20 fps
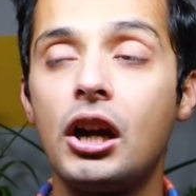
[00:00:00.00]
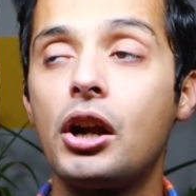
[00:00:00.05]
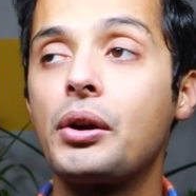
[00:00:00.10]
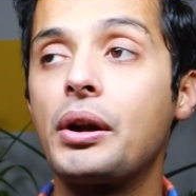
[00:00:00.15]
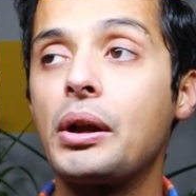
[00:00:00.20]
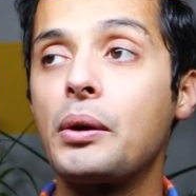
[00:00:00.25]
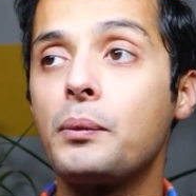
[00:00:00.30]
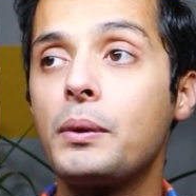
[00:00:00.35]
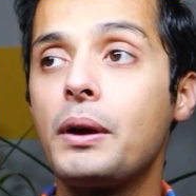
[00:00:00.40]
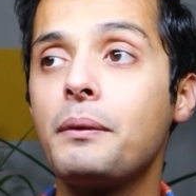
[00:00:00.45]

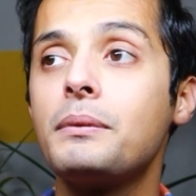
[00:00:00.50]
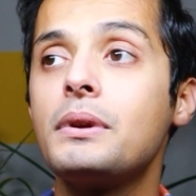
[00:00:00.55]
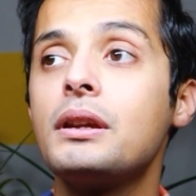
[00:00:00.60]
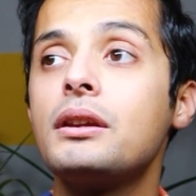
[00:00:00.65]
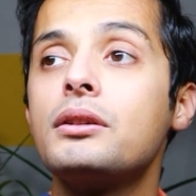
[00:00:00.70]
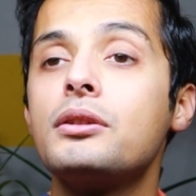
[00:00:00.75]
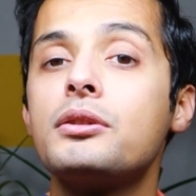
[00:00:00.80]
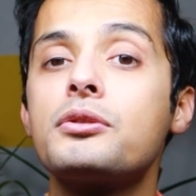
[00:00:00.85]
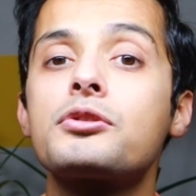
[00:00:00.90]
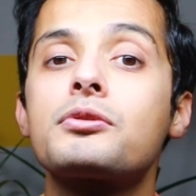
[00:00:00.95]
Alright, when
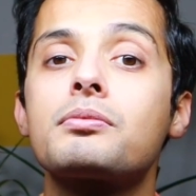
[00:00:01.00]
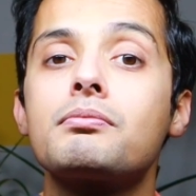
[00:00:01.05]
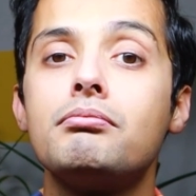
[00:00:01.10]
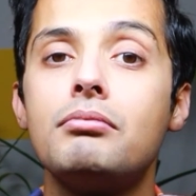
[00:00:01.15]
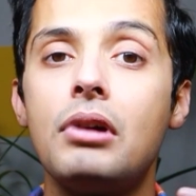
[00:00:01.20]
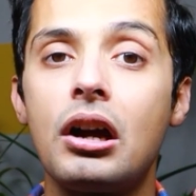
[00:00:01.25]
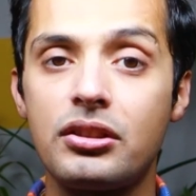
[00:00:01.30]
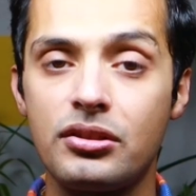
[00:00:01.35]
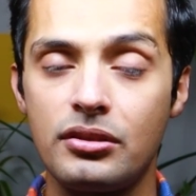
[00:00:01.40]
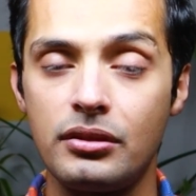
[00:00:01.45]
we use
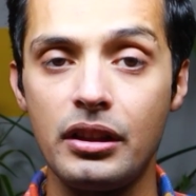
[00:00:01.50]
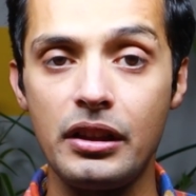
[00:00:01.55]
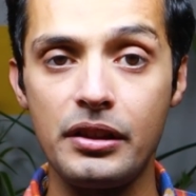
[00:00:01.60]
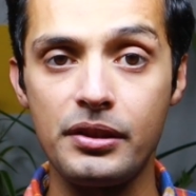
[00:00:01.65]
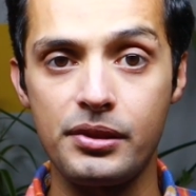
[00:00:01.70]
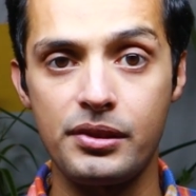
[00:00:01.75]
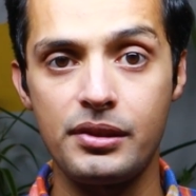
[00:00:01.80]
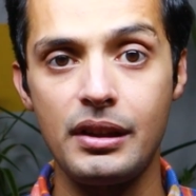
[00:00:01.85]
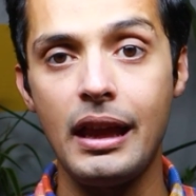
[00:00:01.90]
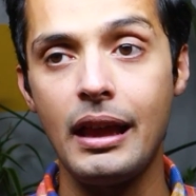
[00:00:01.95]
much
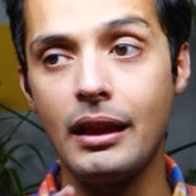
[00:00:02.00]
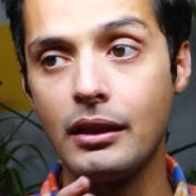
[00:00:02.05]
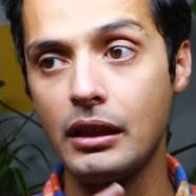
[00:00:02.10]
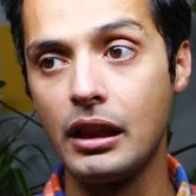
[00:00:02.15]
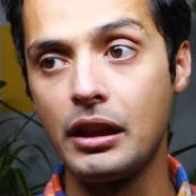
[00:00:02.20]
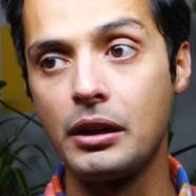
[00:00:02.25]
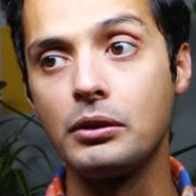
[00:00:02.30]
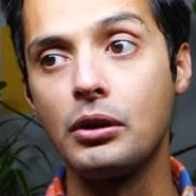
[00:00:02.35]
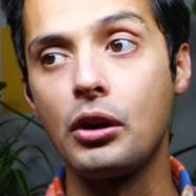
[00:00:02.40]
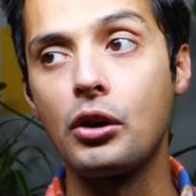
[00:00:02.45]
less and
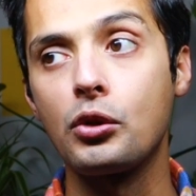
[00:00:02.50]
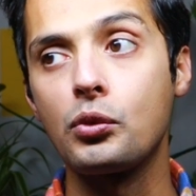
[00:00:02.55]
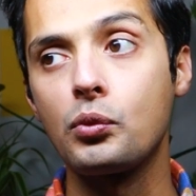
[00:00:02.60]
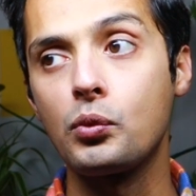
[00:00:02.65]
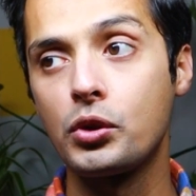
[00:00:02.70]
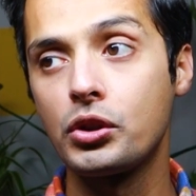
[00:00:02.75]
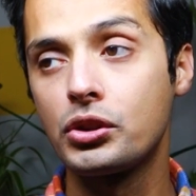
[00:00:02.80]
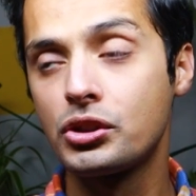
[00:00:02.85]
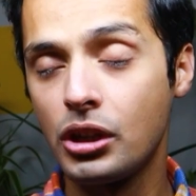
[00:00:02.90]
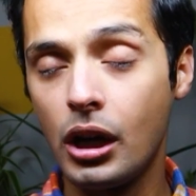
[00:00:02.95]
let alone,
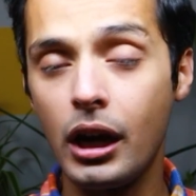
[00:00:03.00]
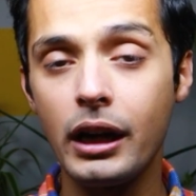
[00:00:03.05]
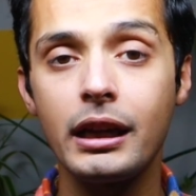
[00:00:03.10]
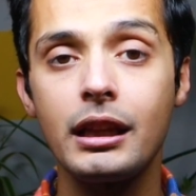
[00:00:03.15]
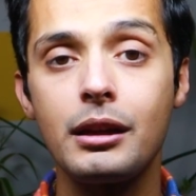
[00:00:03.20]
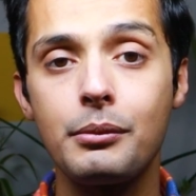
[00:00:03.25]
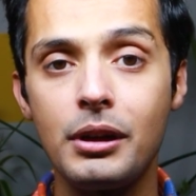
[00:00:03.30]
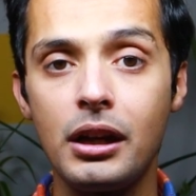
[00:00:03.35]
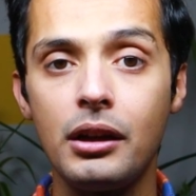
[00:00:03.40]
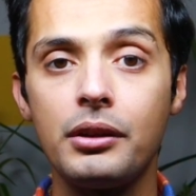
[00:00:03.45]
we're
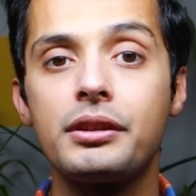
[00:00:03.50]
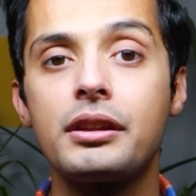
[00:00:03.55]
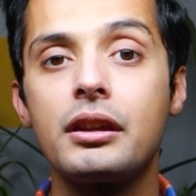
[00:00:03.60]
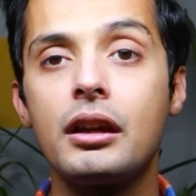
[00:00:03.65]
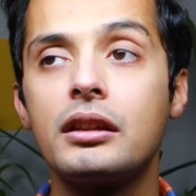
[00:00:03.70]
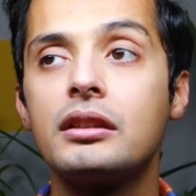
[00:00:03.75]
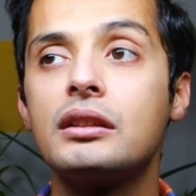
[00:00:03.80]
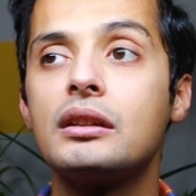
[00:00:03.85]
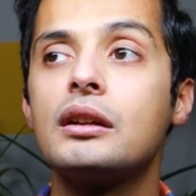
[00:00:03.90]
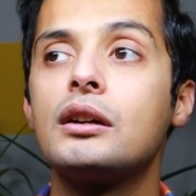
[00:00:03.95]
talking about the
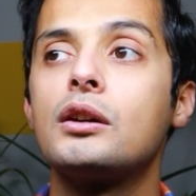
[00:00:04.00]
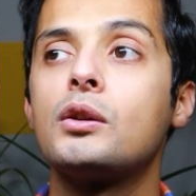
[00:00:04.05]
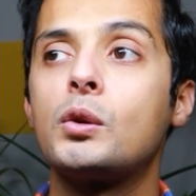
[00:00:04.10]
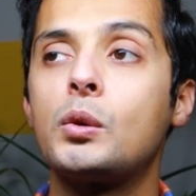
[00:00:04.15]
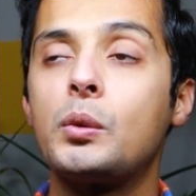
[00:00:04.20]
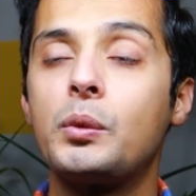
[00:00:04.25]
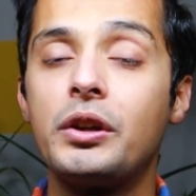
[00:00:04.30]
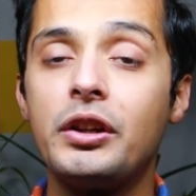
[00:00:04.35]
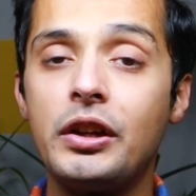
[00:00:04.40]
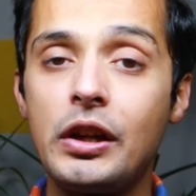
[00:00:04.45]
idea,
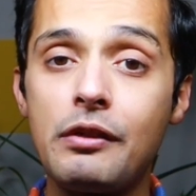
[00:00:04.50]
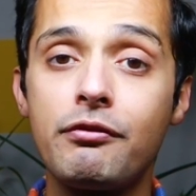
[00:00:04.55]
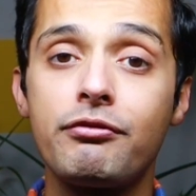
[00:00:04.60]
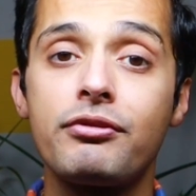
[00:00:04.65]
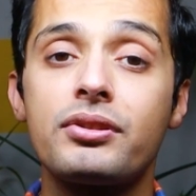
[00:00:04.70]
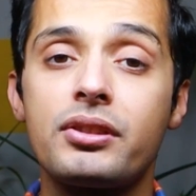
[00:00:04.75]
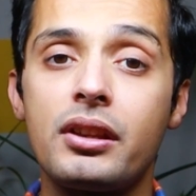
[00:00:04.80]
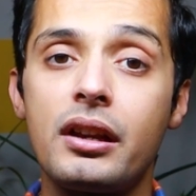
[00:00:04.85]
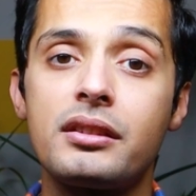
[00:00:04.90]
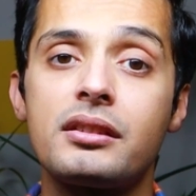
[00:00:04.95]
or we're
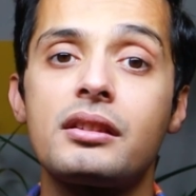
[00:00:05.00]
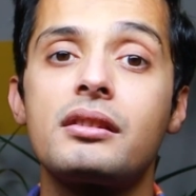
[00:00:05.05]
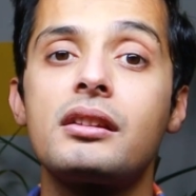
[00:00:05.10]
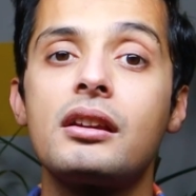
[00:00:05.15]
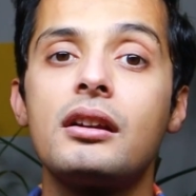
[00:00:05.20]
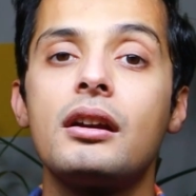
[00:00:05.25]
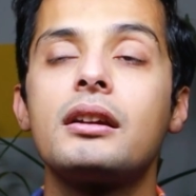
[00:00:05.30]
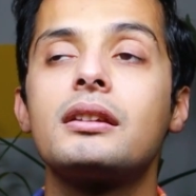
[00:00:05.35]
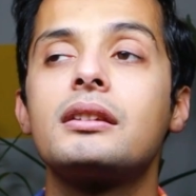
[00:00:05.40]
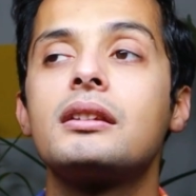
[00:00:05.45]
emphasizing
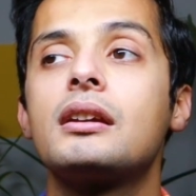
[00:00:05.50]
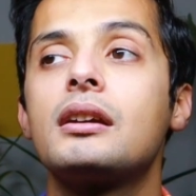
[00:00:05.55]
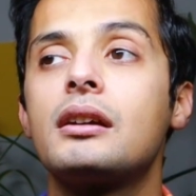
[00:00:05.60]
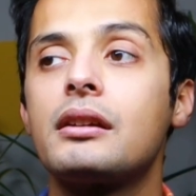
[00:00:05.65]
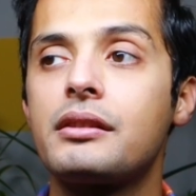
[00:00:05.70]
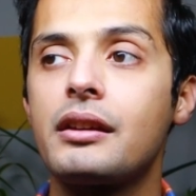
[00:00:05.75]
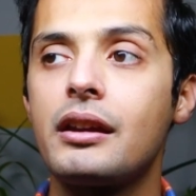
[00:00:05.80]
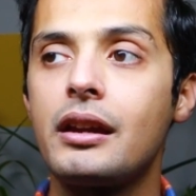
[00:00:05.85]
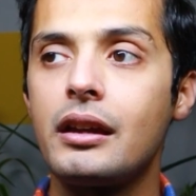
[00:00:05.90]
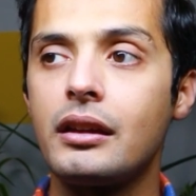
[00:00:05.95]
the
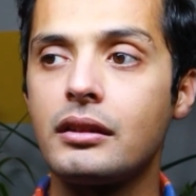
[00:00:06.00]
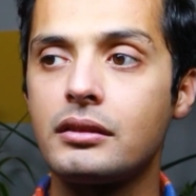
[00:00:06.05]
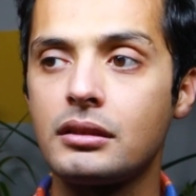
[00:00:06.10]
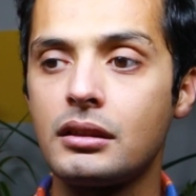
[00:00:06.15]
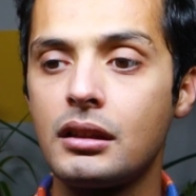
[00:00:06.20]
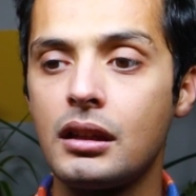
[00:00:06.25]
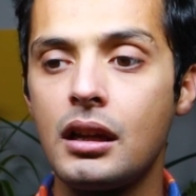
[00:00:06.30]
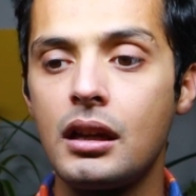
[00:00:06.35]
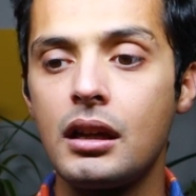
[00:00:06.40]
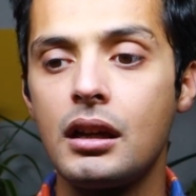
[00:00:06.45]
idea
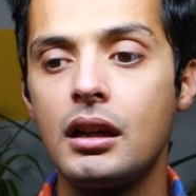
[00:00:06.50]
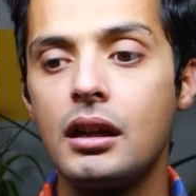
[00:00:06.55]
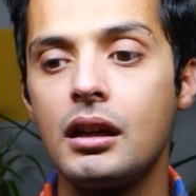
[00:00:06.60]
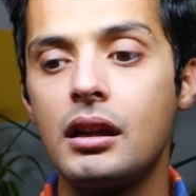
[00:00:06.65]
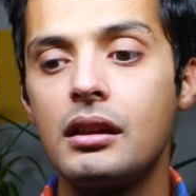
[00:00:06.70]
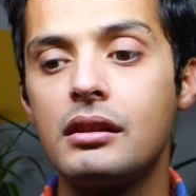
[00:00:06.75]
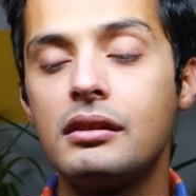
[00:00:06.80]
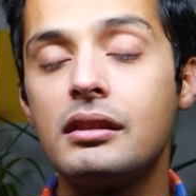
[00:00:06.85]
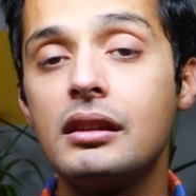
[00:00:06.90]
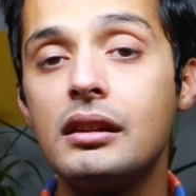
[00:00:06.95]
that
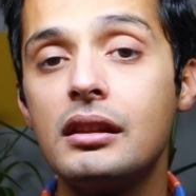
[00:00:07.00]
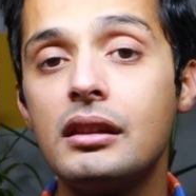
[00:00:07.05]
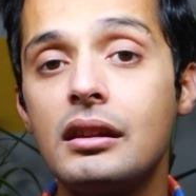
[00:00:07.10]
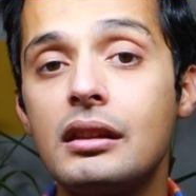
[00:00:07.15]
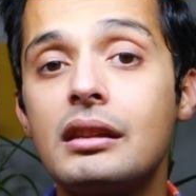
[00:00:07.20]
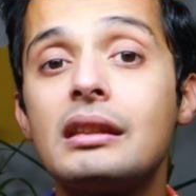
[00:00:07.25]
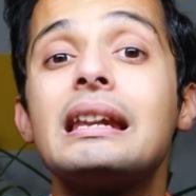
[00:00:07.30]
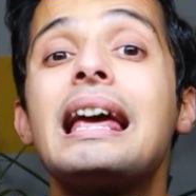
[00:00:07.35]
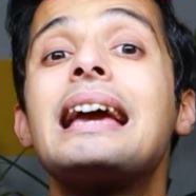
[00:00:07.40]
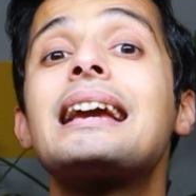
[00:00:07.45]

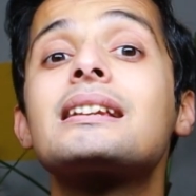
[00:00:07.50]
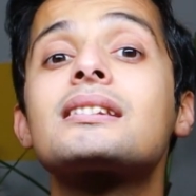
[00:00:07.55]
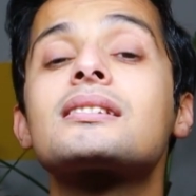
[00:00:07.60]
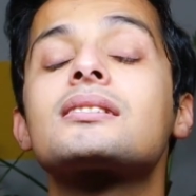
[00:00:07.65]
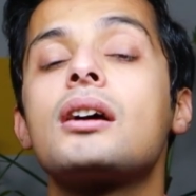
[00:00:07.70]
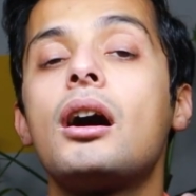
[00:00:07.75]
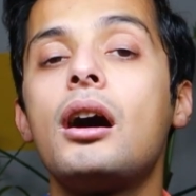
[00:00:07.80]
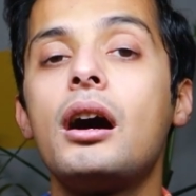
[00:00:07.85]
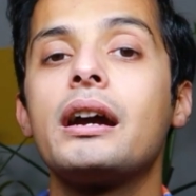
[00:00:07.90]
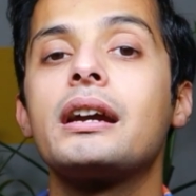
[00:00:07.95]
the
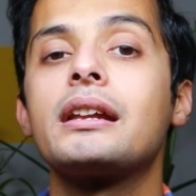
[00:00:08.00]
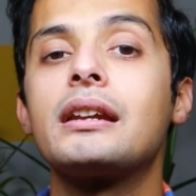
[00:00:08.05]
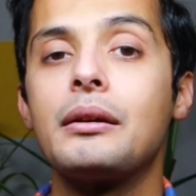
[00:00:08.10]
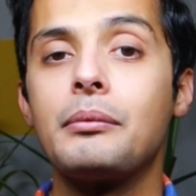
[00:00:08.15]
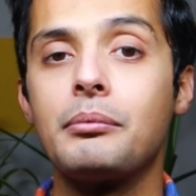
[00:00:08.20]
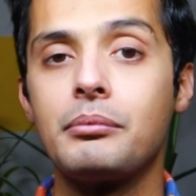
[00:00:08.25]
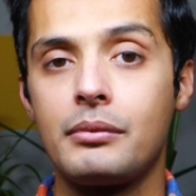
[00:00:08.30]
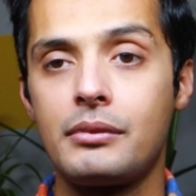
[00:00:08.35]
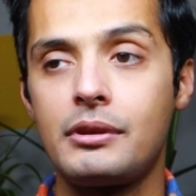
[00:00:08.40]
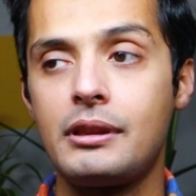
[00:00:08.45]
next
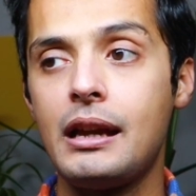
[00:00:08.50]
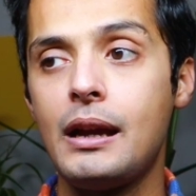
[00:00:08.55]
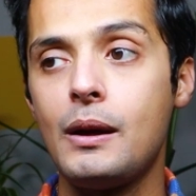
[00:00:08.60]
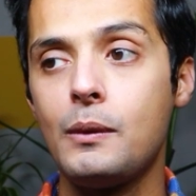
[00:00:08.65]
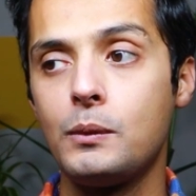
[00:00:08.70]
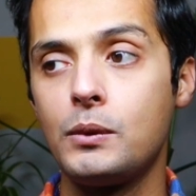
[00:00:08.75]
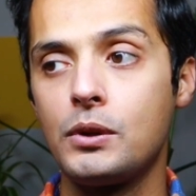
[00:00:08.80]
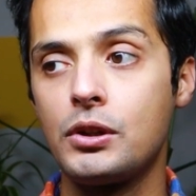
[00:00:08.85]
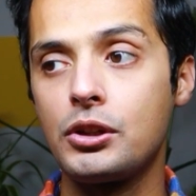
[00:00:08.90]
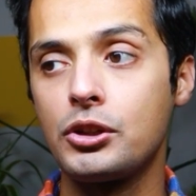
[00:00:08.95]
item
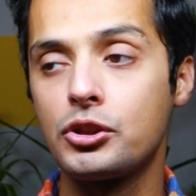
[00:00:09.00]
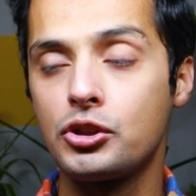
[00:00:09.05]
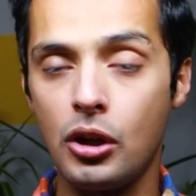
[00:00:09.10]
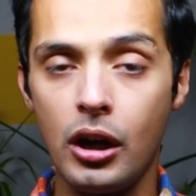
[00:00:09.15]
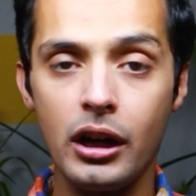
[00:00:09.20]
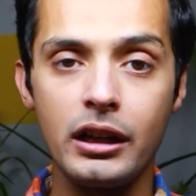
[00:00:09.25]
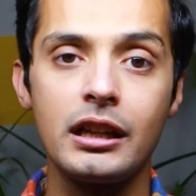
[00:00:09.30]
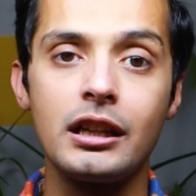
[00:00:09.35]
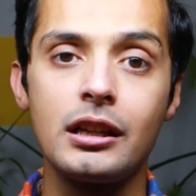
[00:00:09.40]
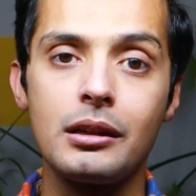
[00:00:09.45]
that we're
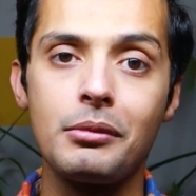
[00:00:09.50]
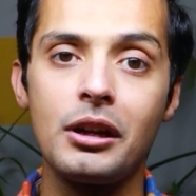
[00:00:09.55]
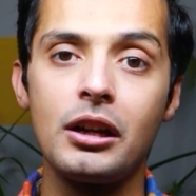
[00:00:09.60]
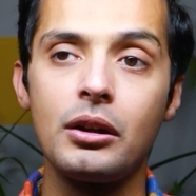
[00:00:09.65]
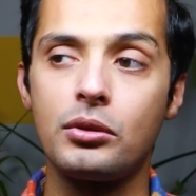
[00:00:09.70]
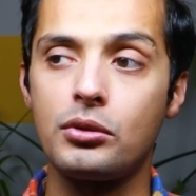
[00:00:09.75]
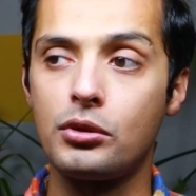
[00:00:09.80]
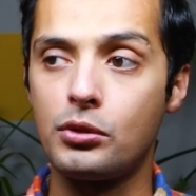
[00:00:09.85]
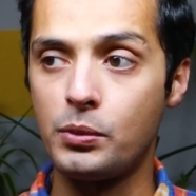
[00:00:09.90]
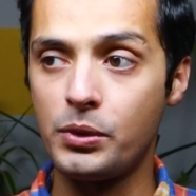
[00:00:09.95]
talking
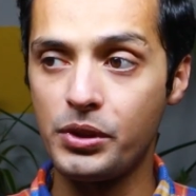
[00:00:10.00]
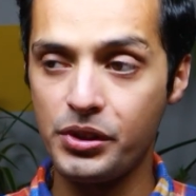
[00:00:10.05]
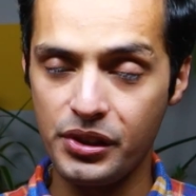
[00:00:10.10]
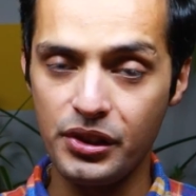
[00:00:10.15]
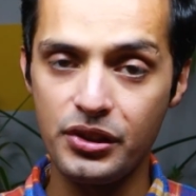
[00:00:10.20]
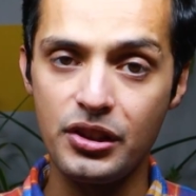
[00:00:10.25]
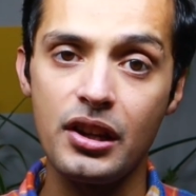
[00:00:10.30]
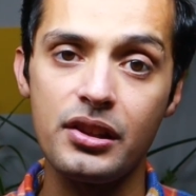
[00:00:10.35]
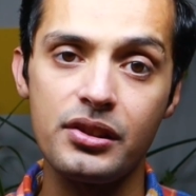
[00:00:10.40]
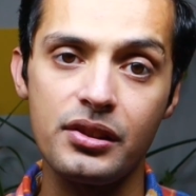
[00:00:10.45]
about or we're
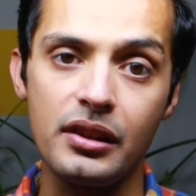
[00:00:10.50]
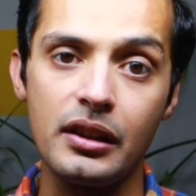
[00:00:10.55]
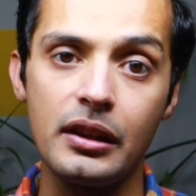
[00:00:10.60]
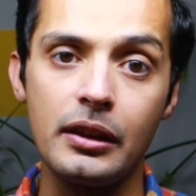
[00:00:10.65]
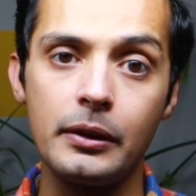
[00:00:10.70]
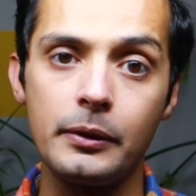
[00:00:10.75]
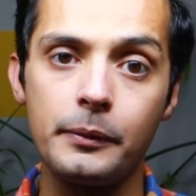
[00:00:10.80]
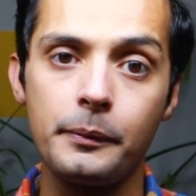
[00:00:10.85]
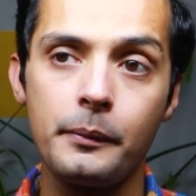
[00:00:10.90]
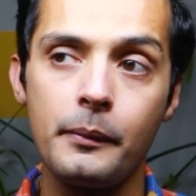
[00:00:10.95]

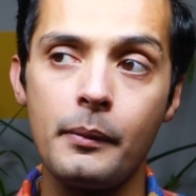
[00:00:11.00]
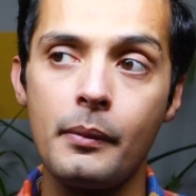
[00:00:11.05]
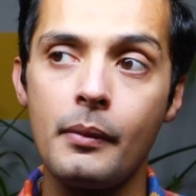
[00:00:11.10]
suggesting